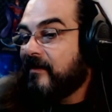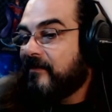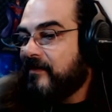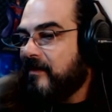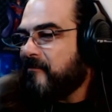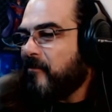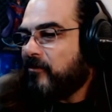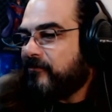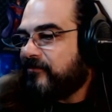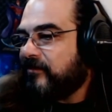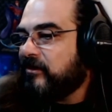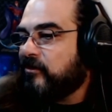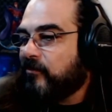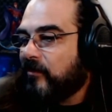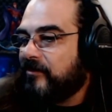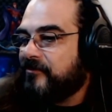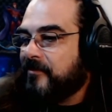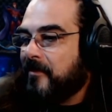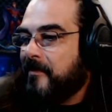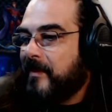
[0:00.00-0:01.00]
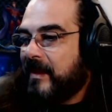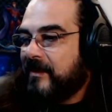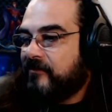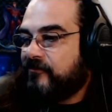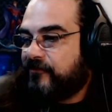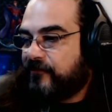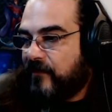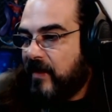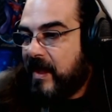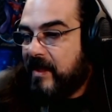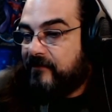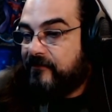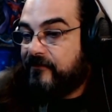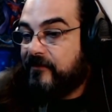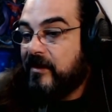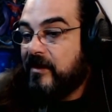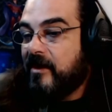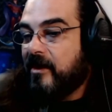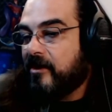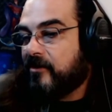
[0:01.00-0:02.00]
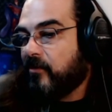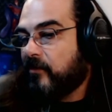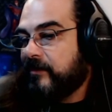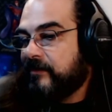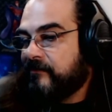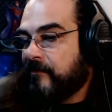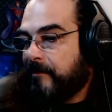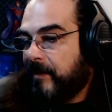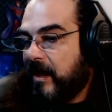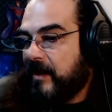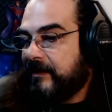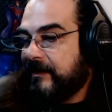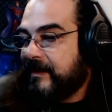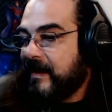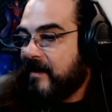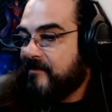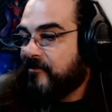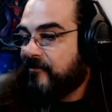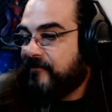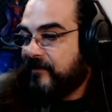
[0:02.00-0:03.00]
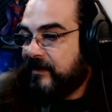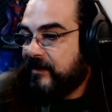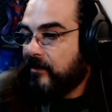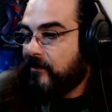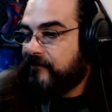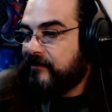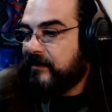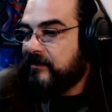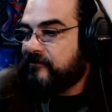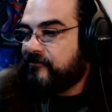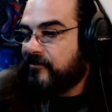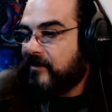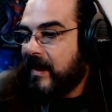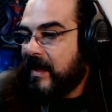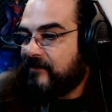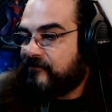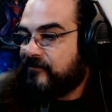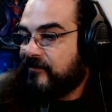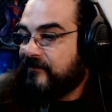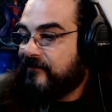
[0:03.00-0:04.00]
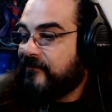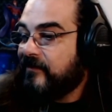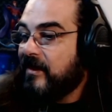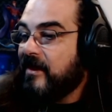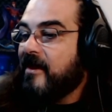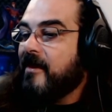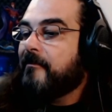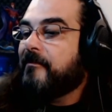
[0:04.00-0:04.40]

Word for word: They mostly grilled him about his friends, according to body camera video of the interactions.